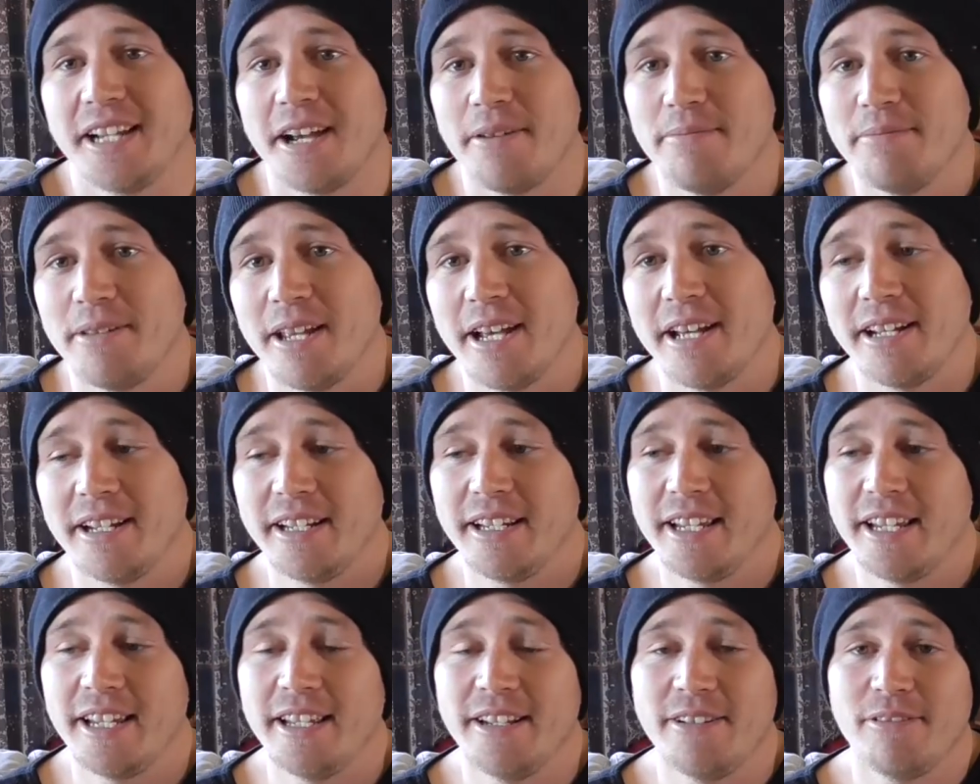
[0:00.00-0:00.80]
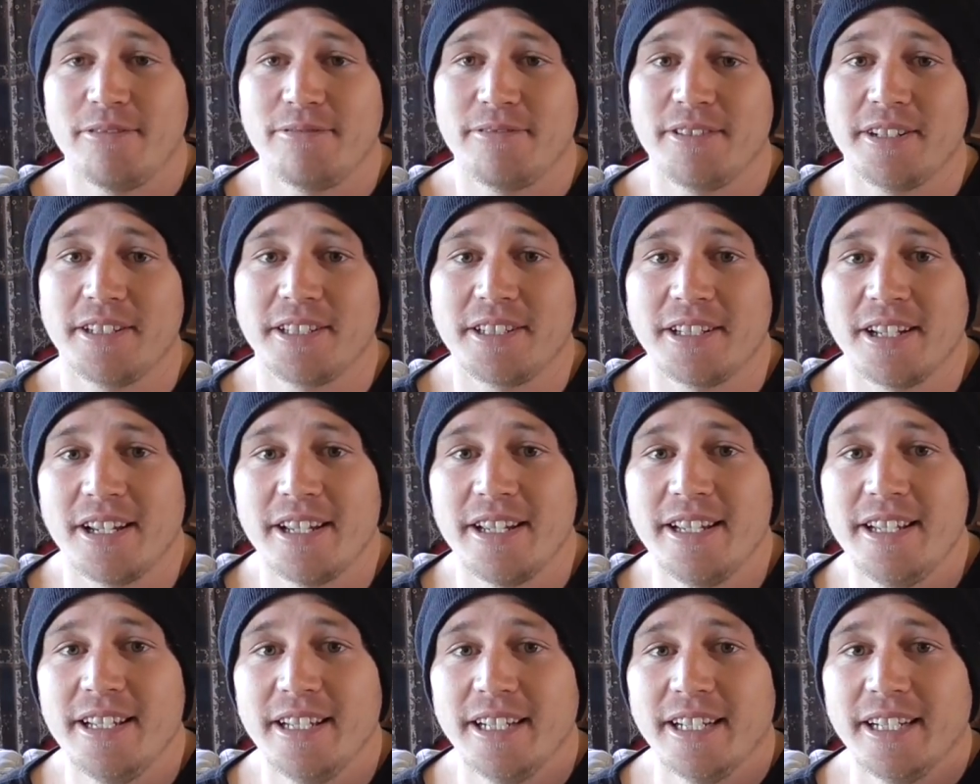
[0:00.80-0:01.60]
Come down again,
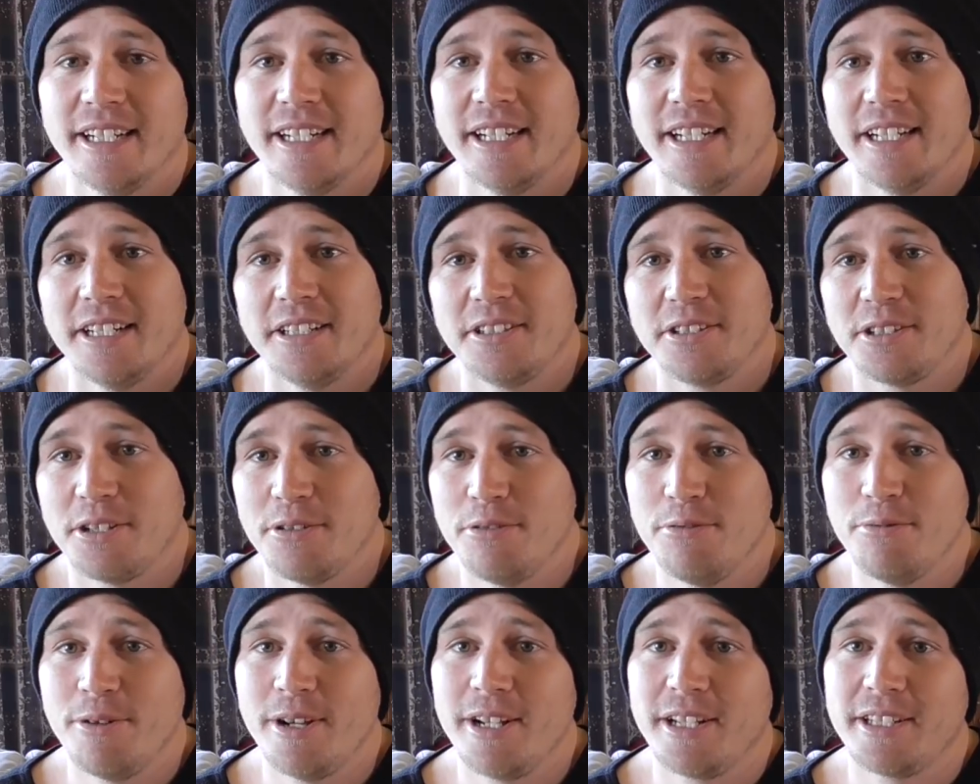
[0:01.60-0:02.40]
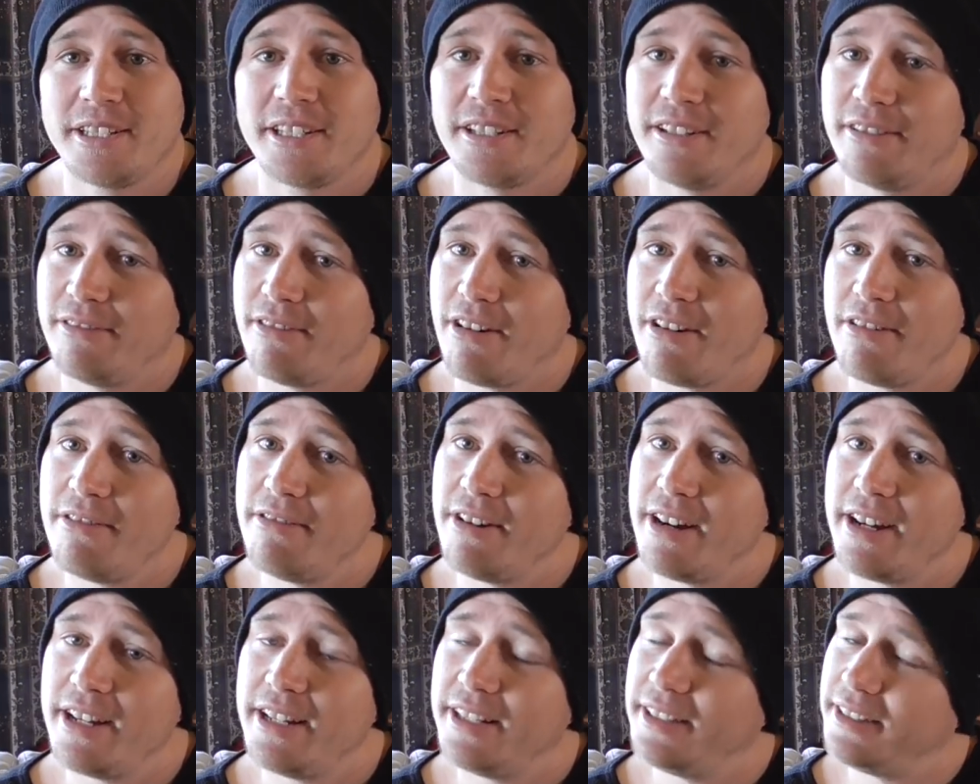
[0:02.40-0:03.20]
obviously. Two weeks in a
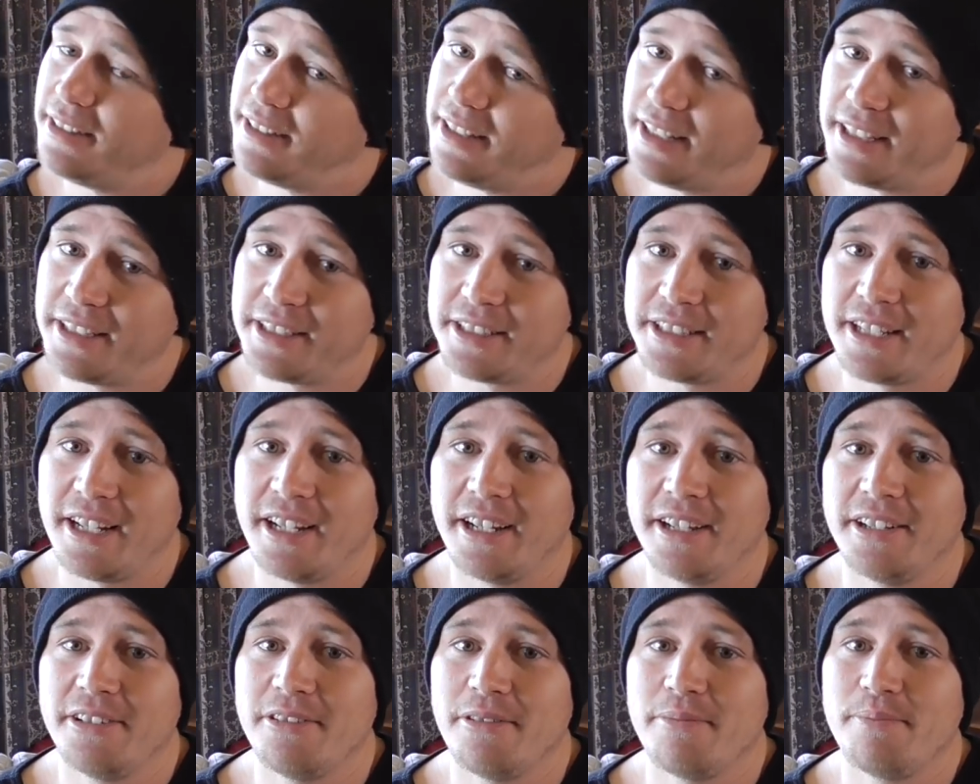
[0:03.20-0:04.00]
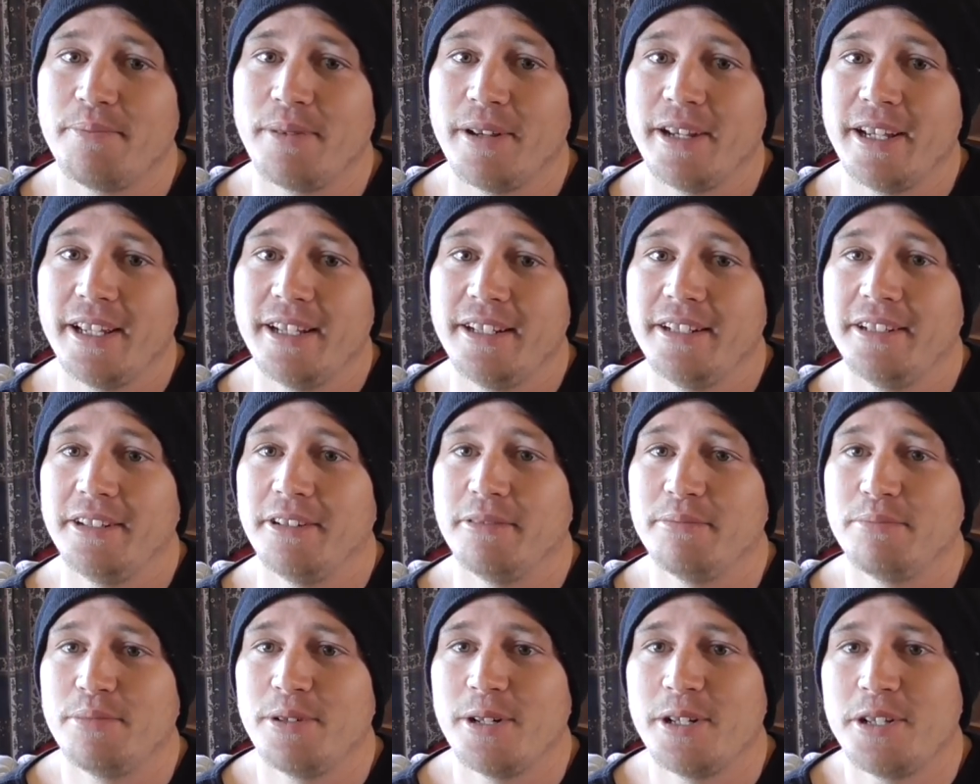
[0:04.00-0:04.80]
row, eh? That's uh, not bad.
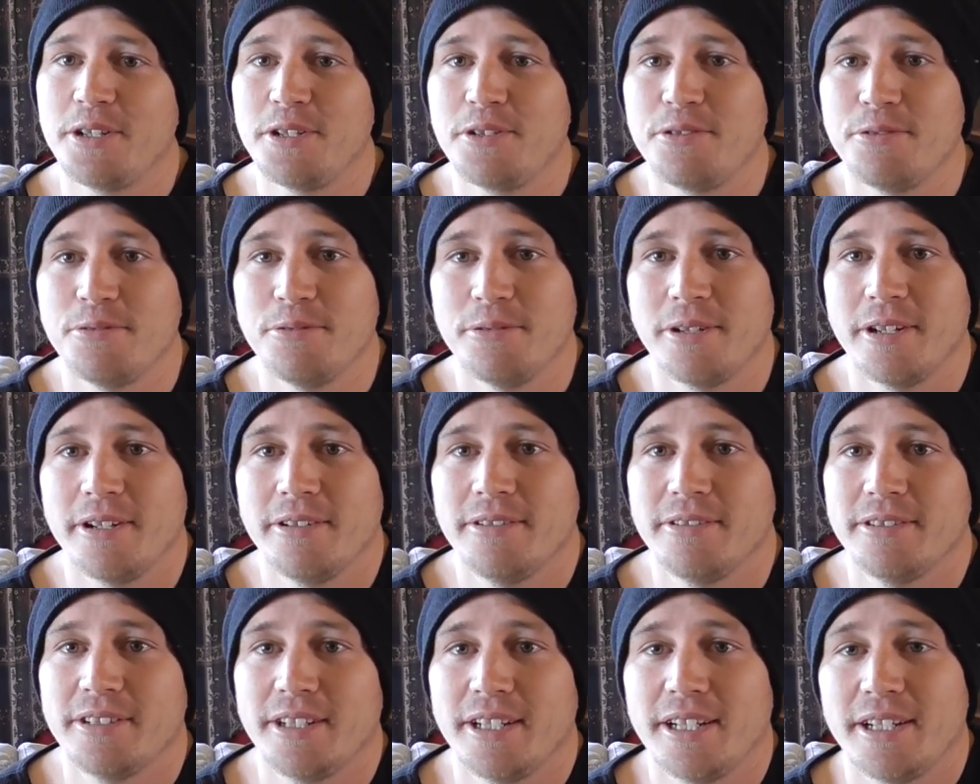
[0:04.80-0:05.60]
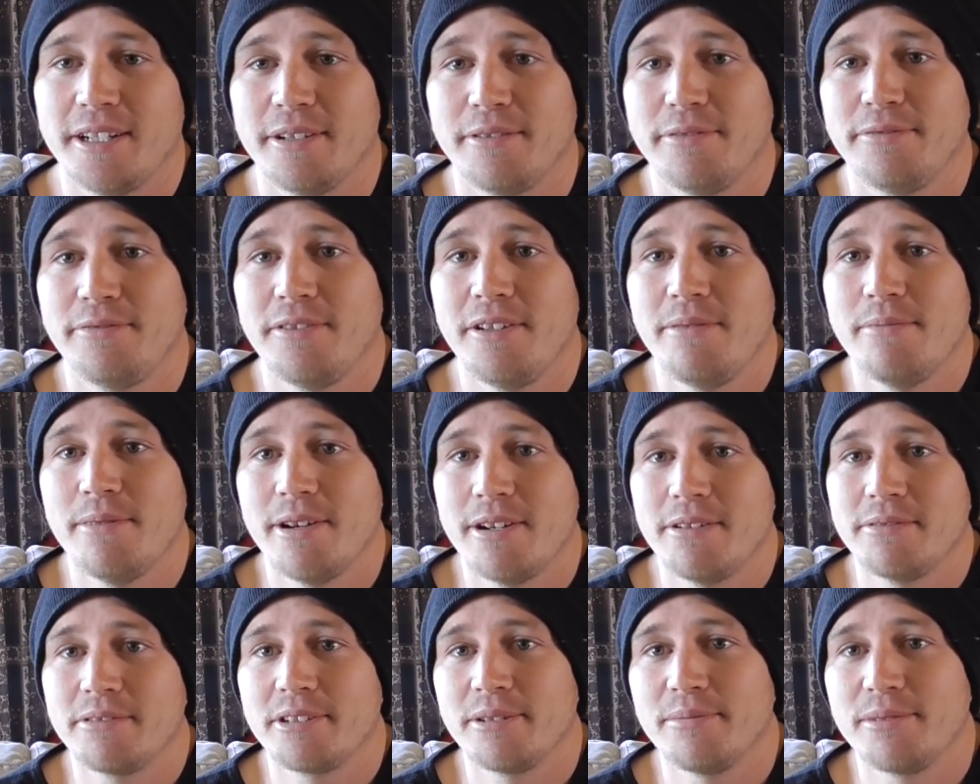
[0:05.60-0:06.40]
I'm pretty sure those uh,
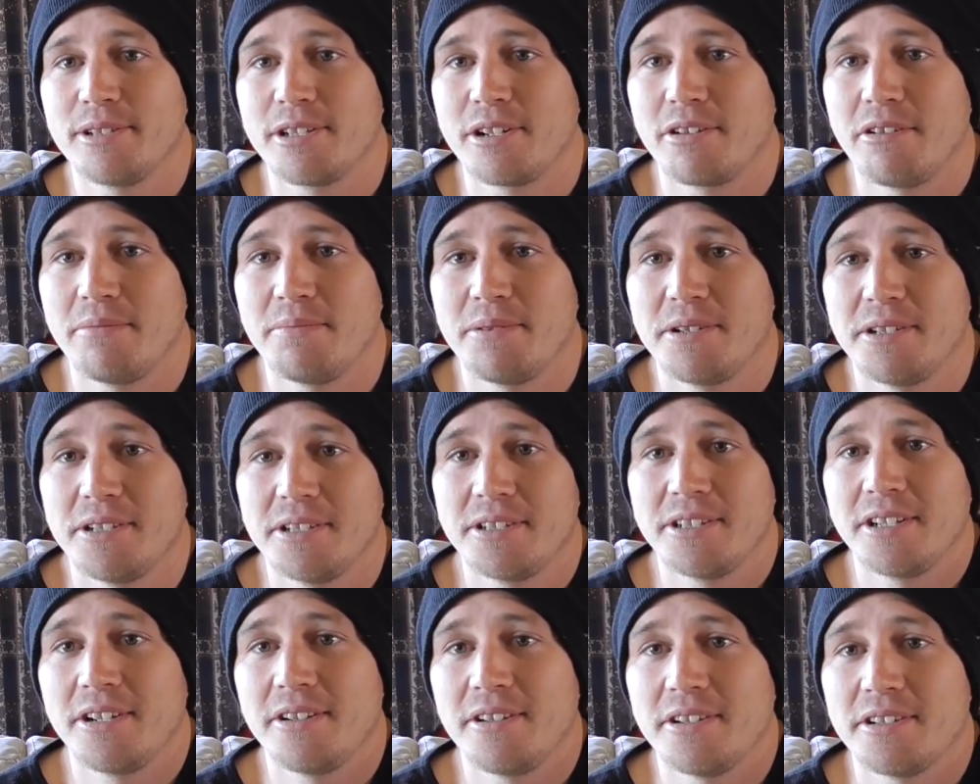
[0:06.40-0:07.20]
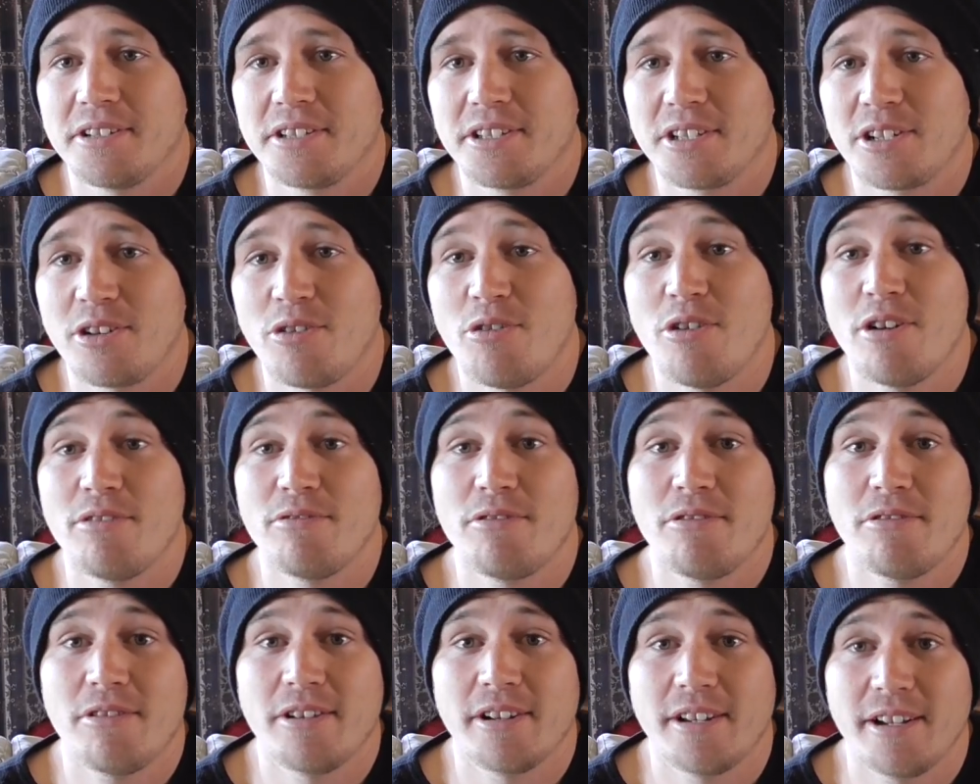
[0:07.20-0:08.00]
female subscriptions are going to
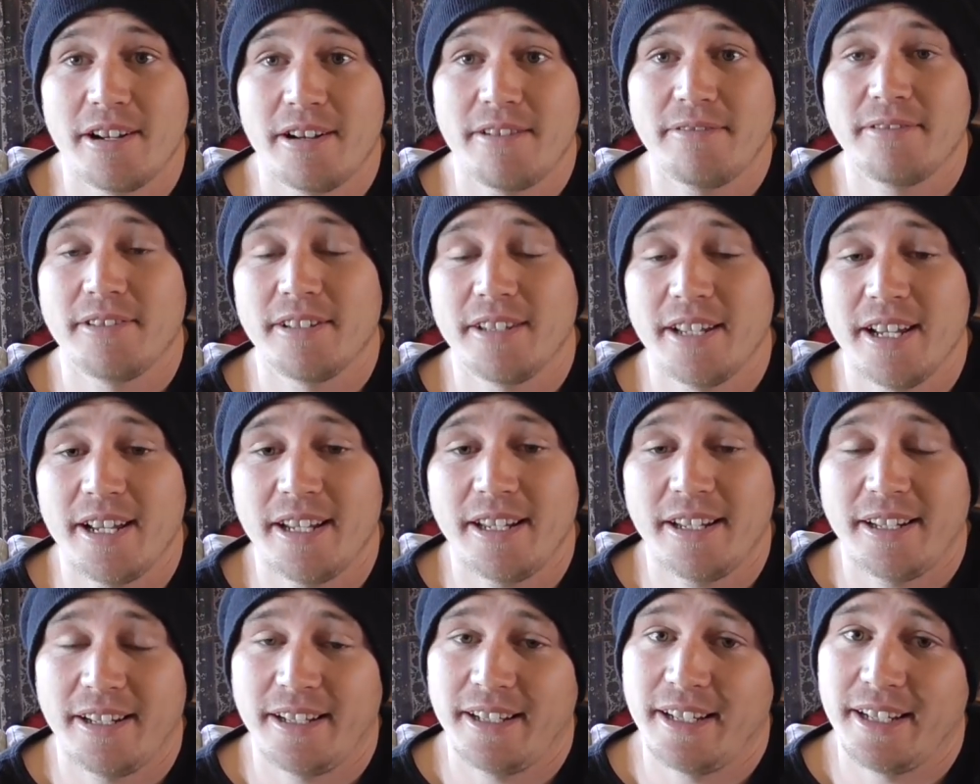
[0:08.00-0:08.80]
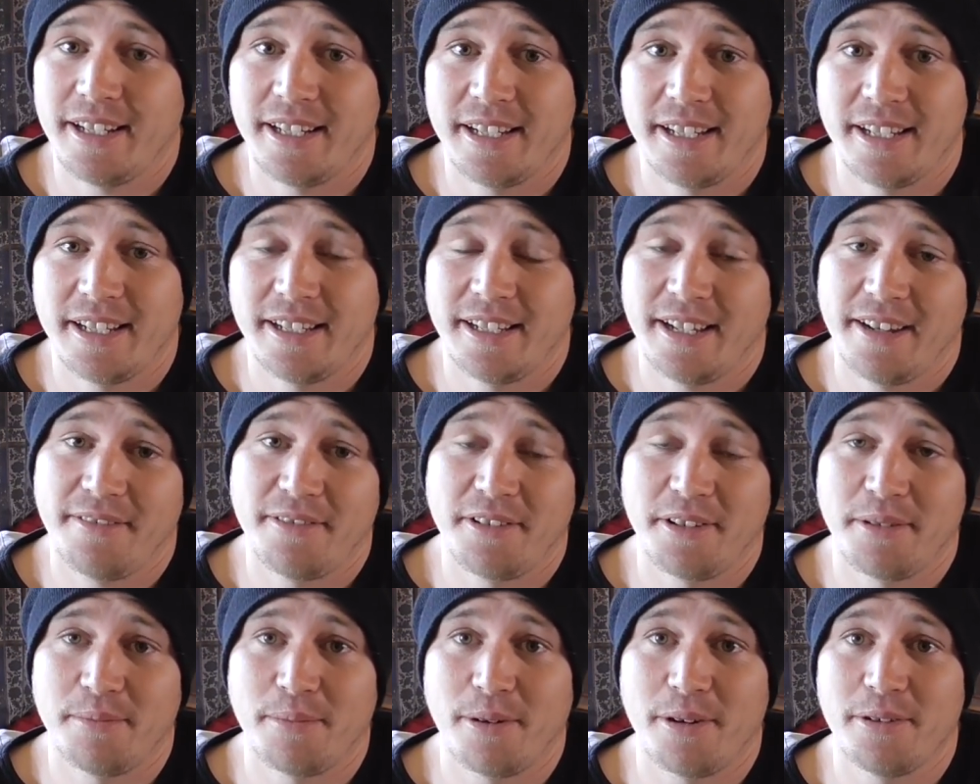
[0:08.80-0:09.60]
skyrocket after that, uh,
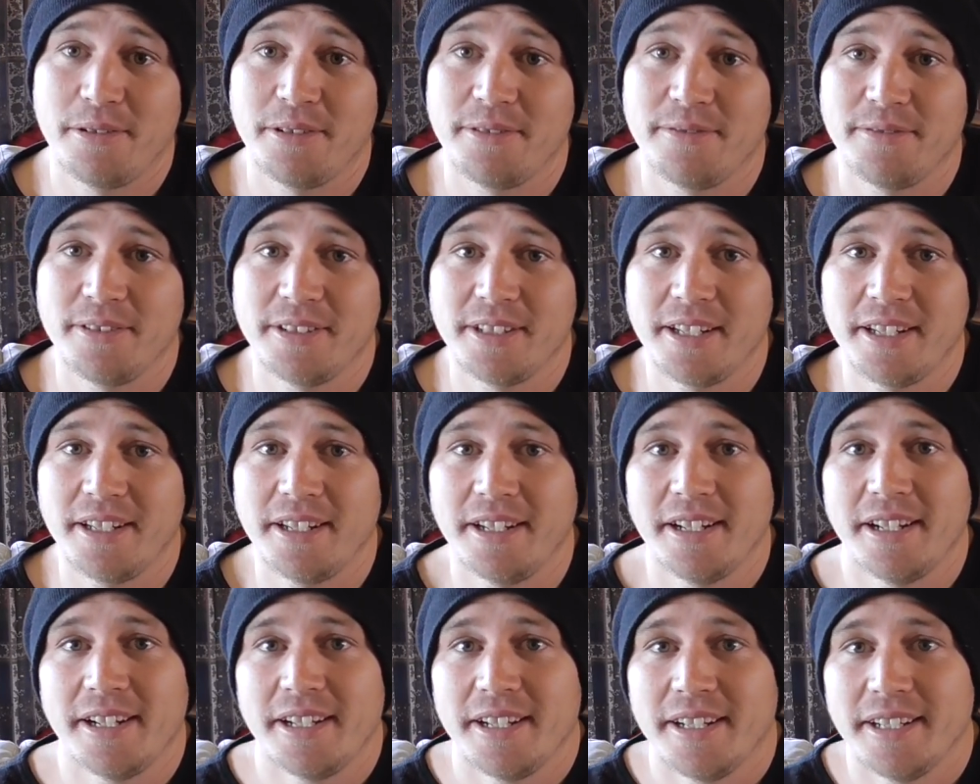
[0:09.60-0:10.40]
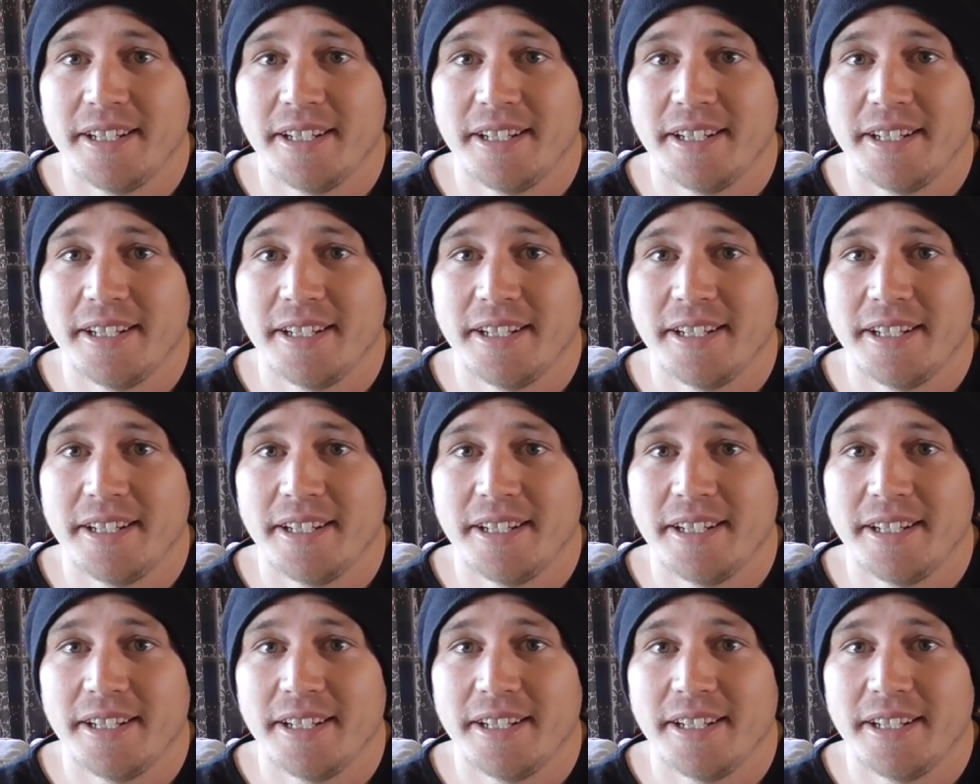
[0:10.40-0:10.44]
after the bros visit.